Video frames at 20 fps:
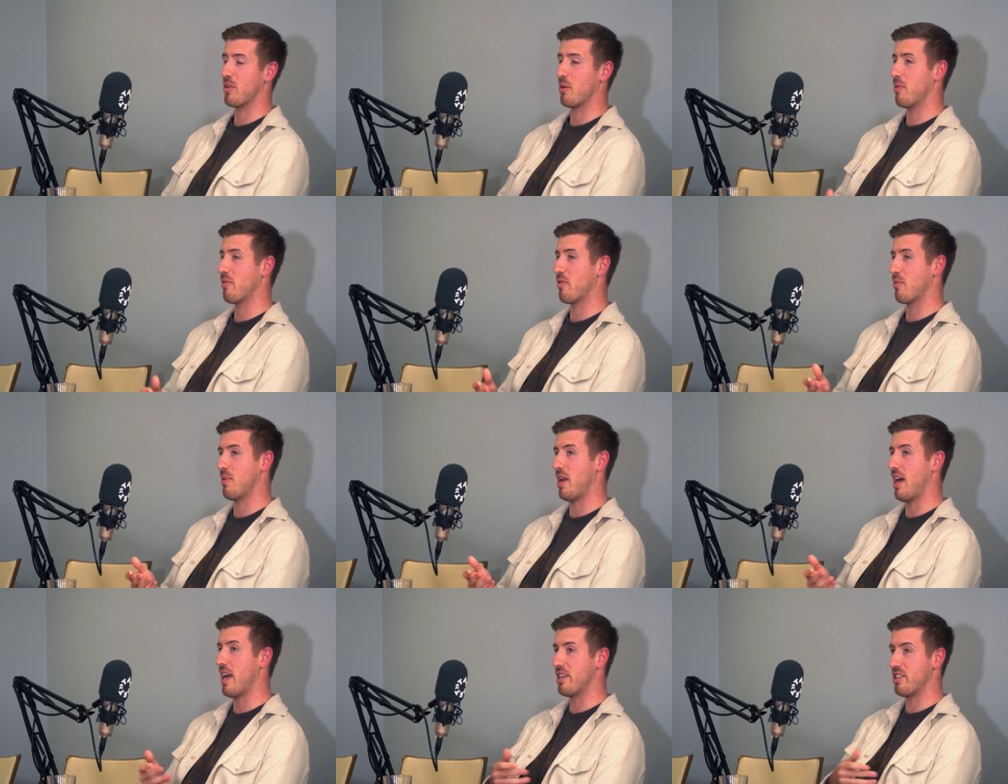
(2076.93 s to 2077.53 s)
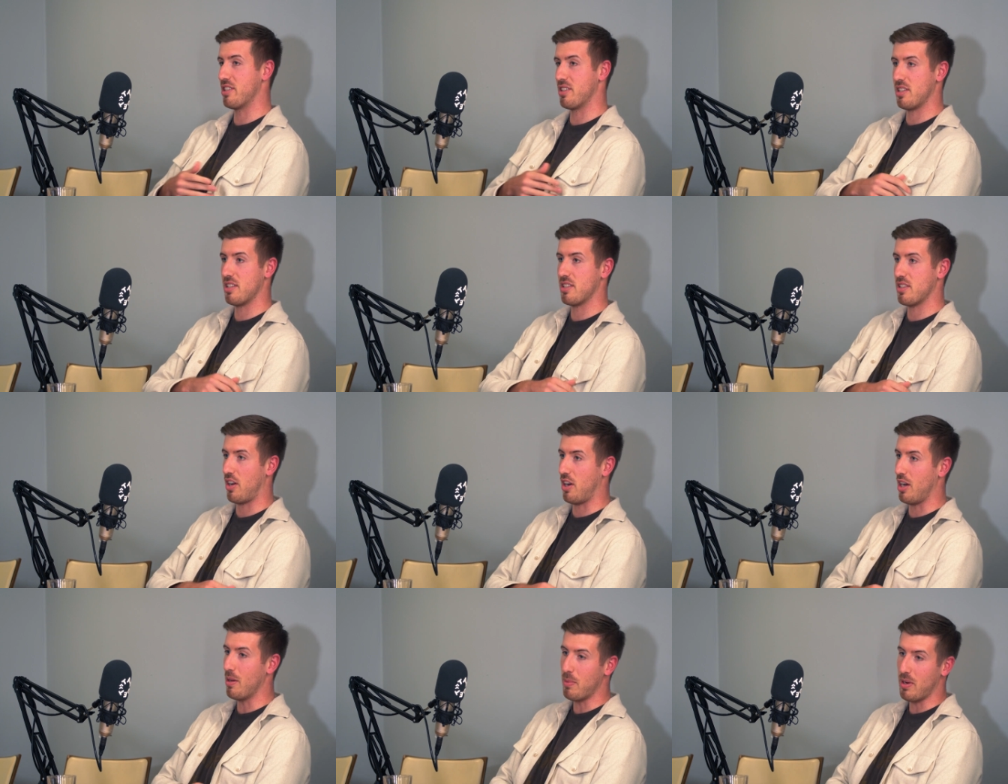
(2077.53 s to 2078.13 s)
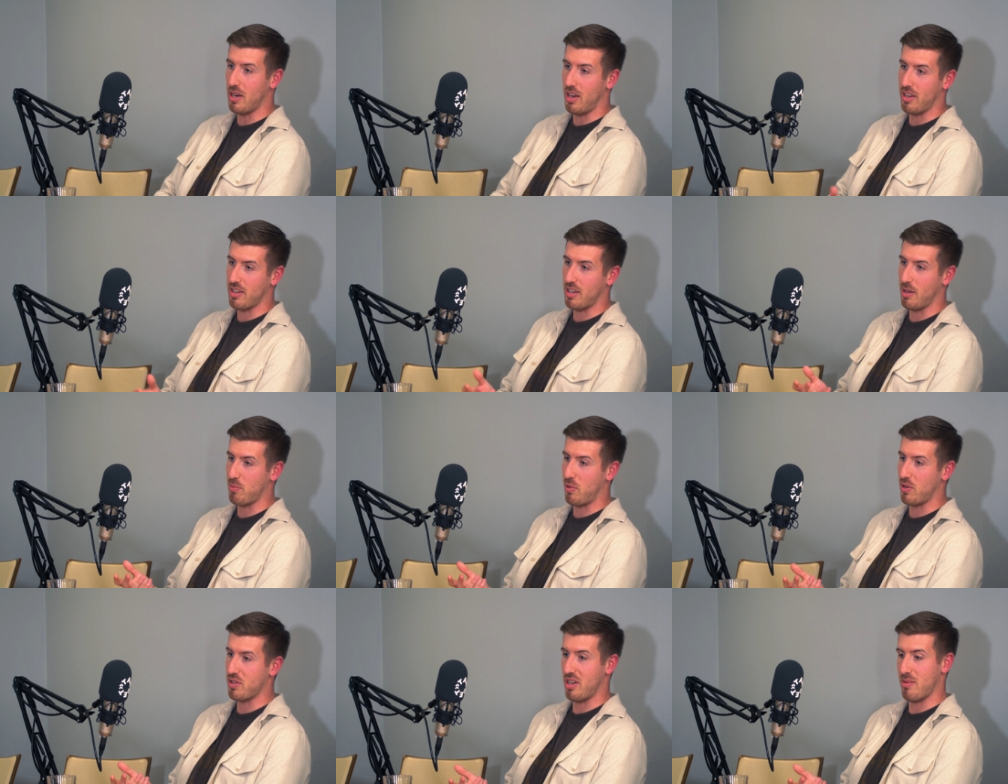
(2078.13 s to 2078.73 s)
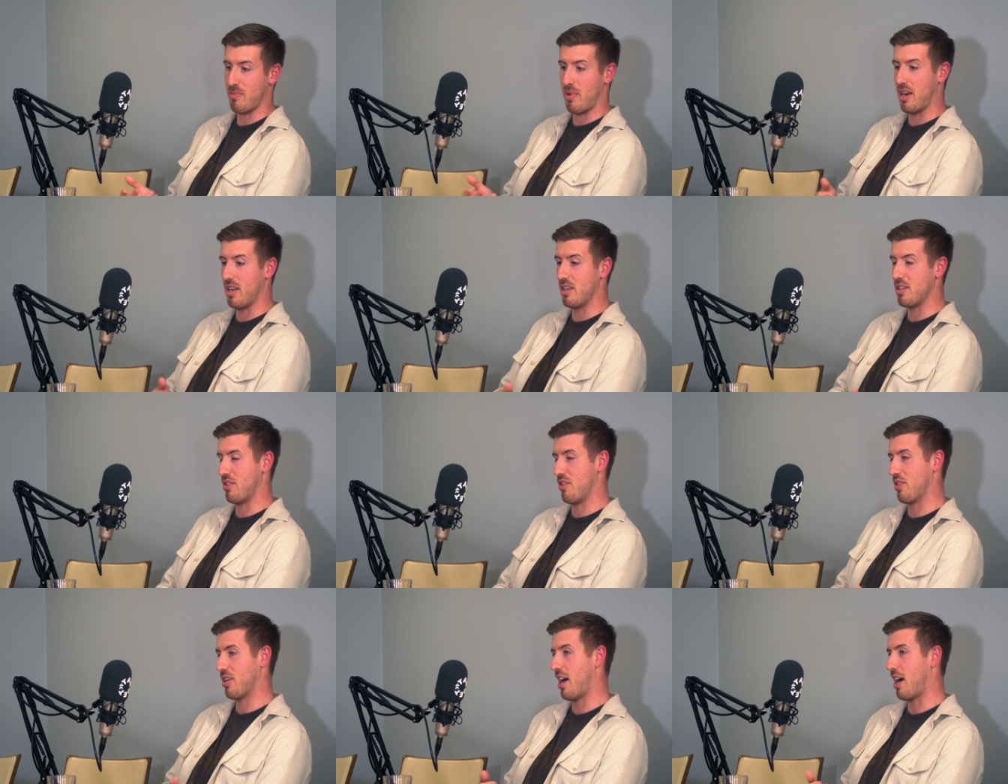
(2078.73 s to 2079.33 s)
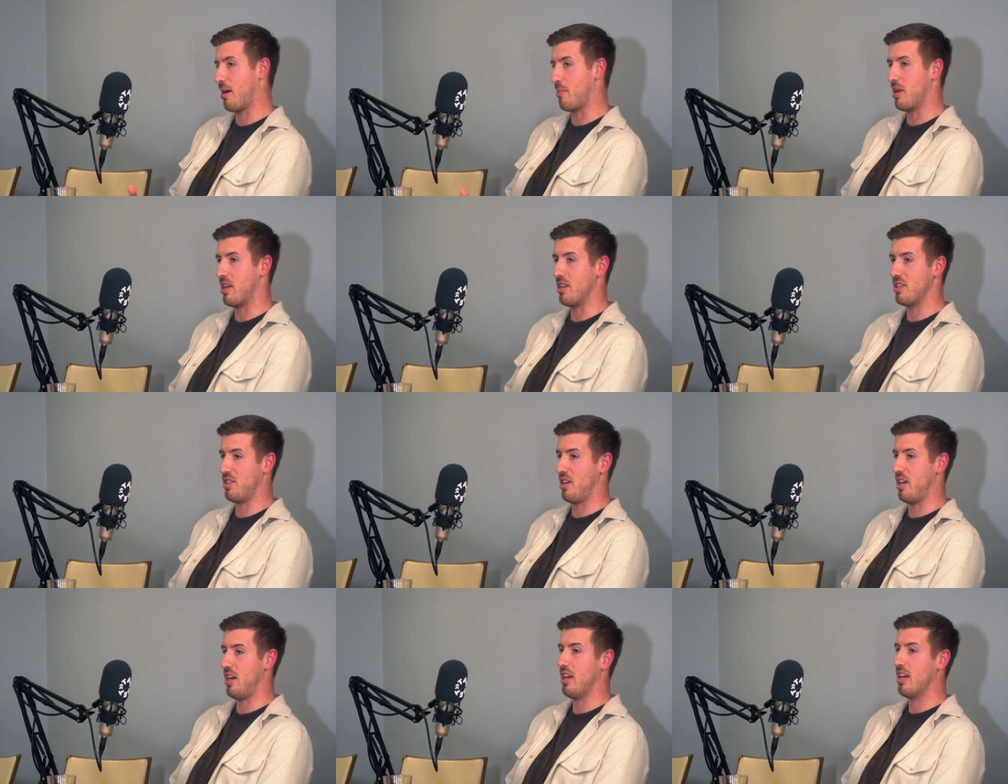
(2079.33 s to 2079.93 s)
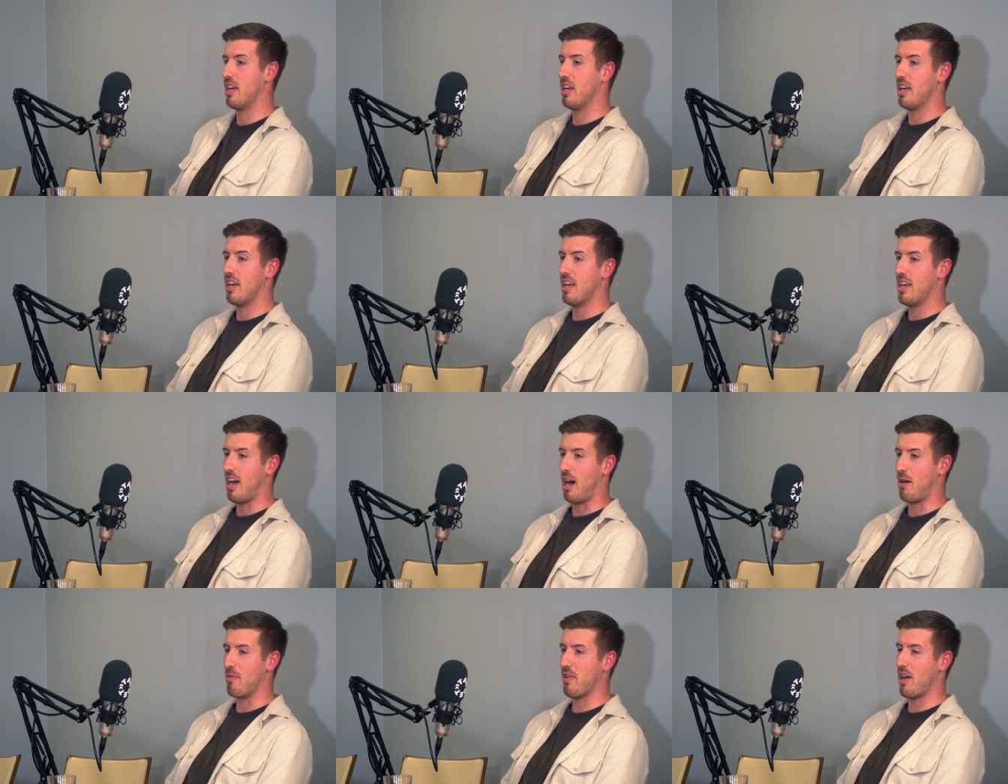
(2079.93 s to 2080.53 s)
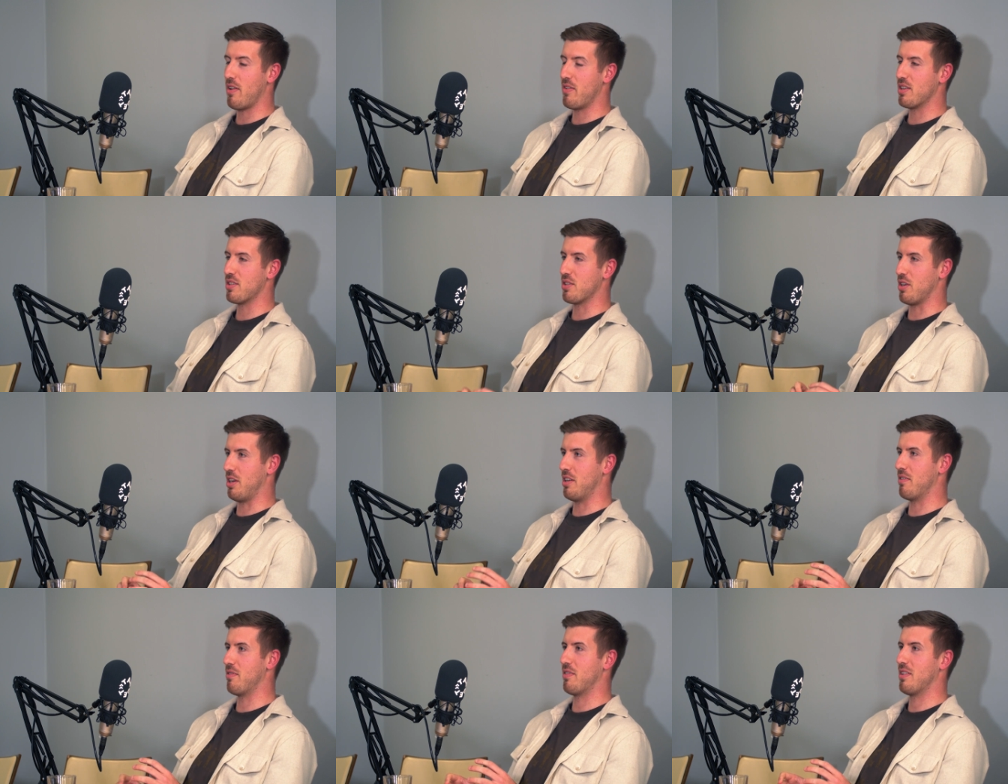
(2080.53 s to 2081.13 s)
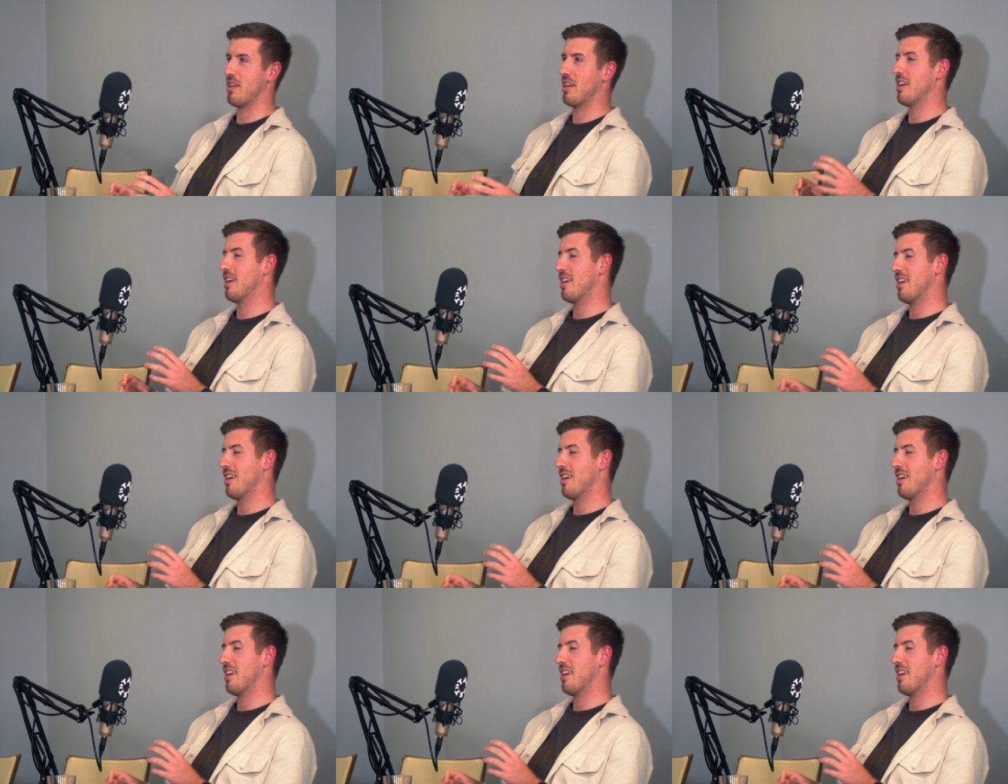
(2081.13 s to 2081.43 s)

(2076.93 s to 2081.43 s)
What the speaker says: Coming from an agency side, being like a project manager, account manager, I'm very sort of